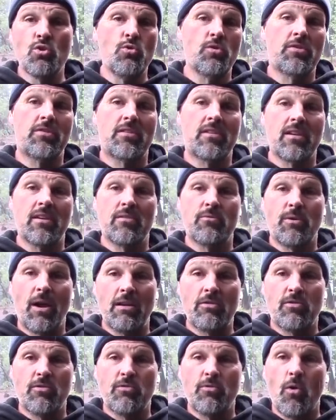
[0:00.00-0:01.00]
Lewiston
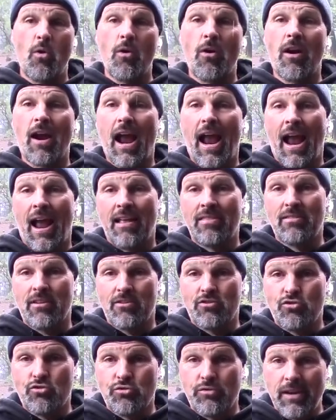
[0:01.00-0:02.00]
Reservoir and the
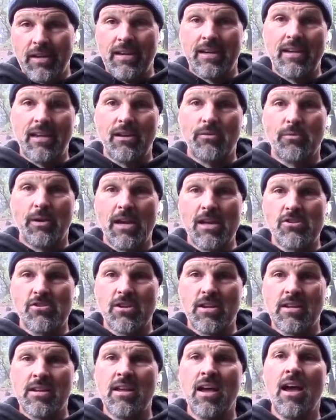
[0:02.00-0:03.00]
Trinity
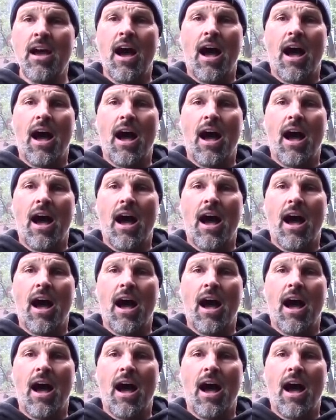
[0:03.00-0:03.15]
region.